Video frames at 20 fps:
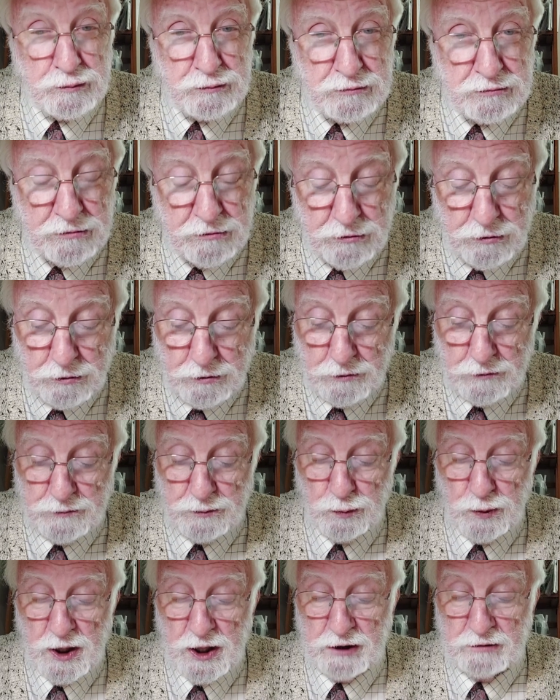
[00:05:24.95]

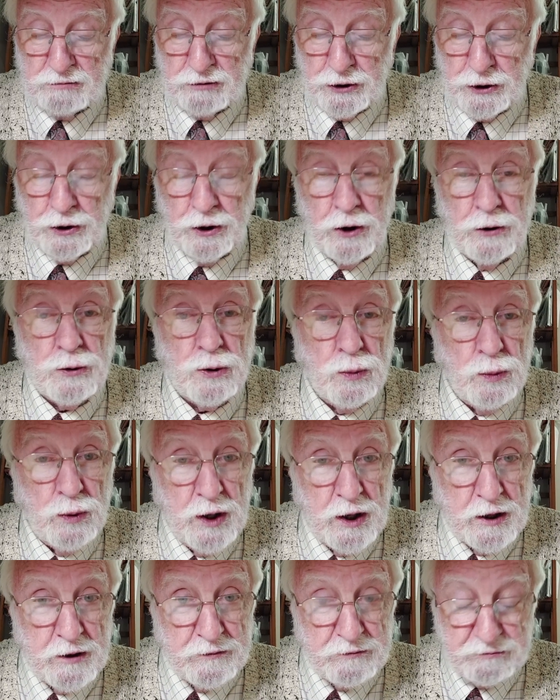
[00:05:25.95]
prove whether or not
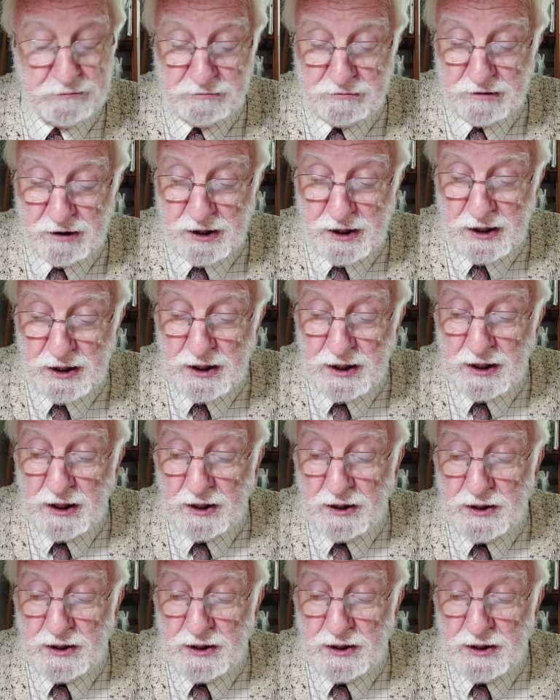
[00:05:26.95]
we are free,